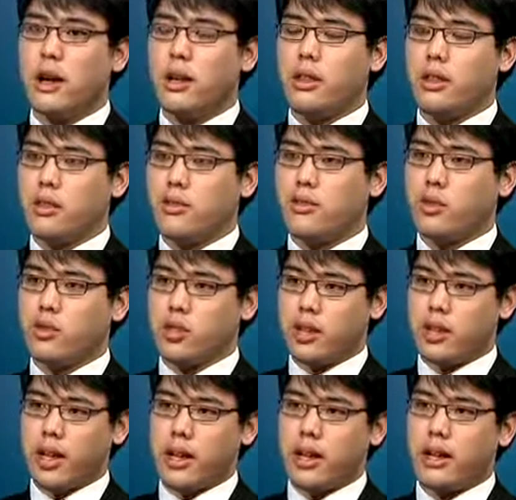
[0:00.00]
I,
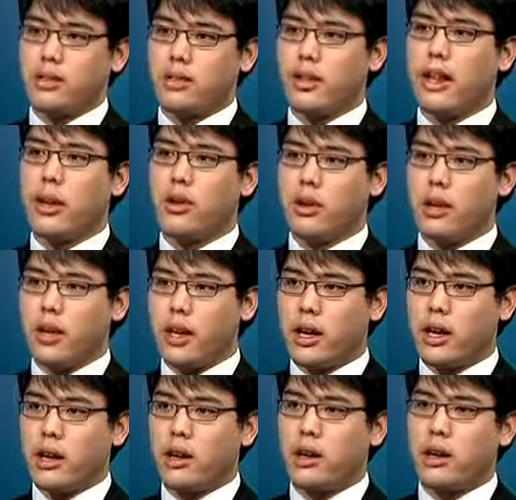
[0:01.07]
unfortunately, that has clouded
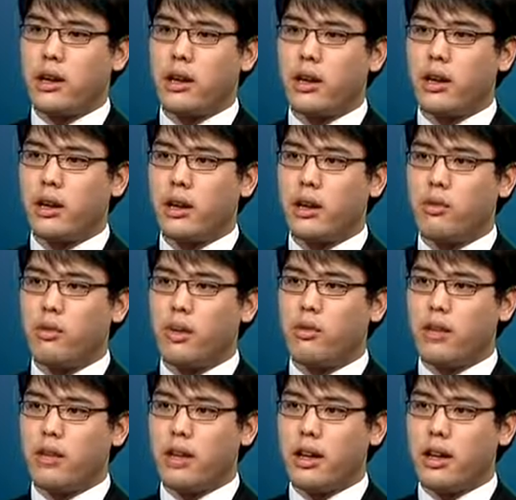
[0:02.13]
again in
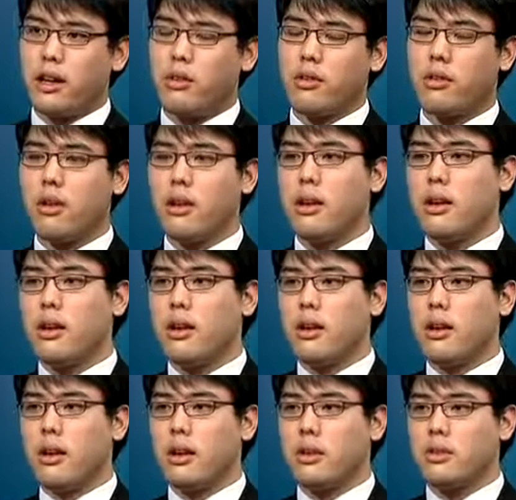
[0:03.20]
recent days
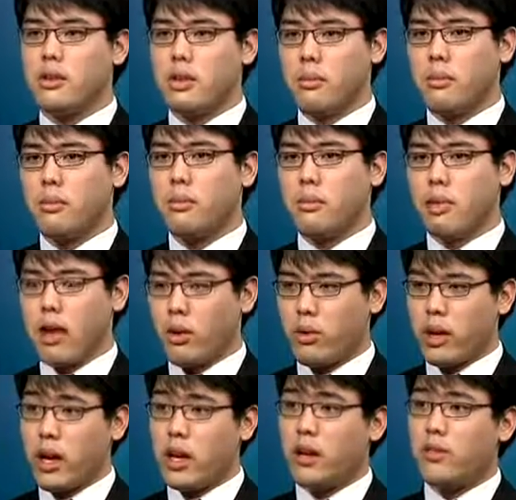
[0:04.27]
uh, some now
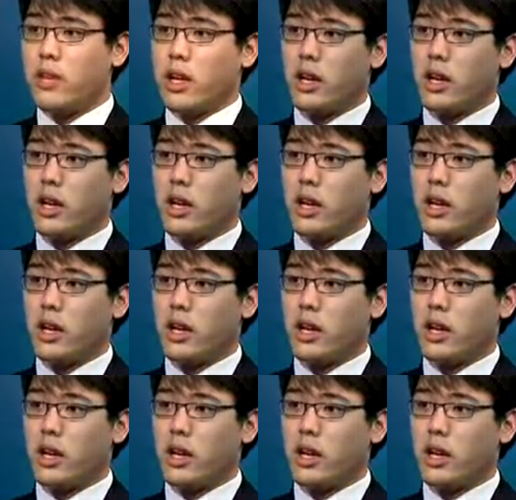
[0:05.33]
negative